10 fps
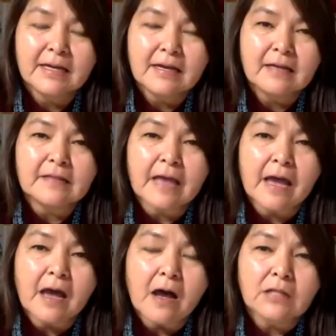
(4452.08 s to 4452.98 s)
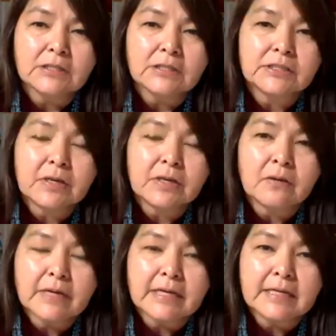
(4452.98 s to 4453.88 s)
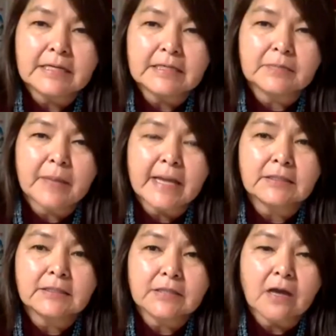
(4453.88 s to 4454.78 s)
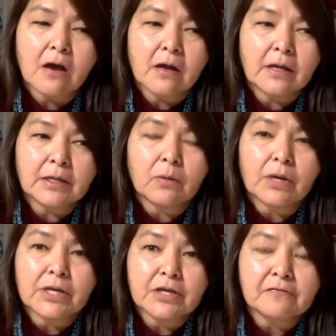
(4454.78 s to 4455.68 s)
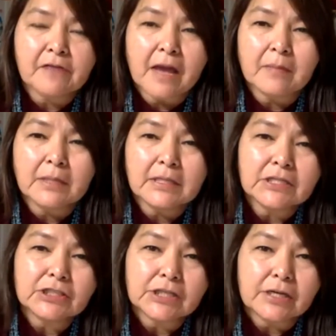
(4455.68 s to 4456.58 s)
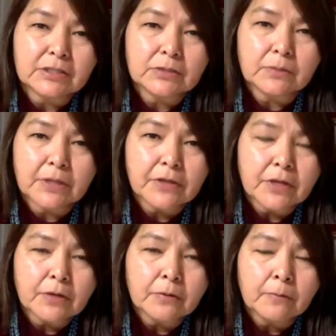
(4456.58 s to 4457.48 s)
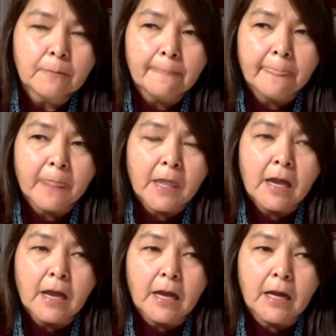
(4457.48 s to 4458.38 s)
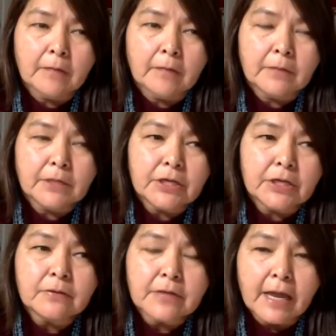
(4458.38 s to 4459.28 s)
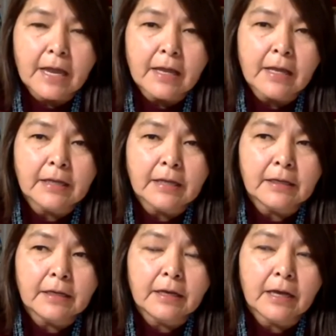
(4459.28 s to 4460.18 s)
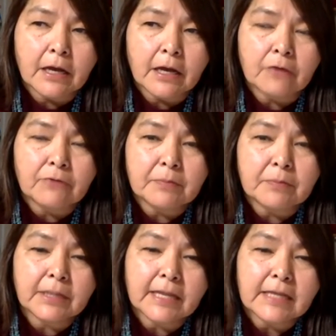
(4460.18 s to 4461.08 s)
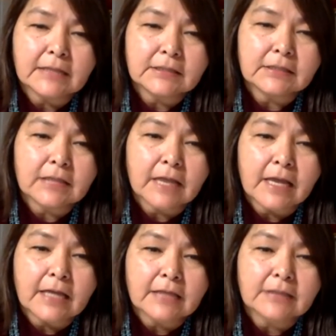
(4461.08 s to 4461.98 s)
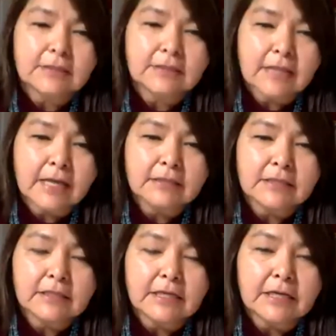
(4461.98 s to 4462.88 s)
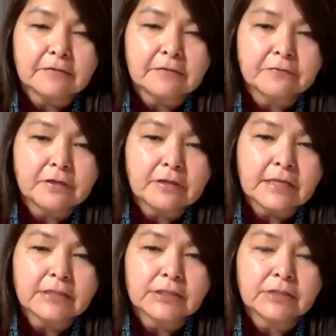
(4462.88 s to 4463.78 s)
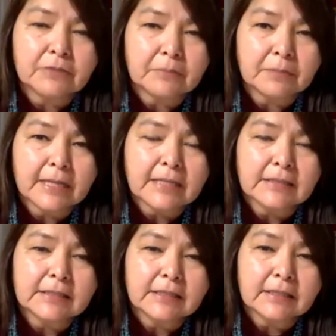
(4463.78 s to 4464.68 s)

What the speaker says: That also is based on what your family shares with you. You can replace a set if you need to replace it.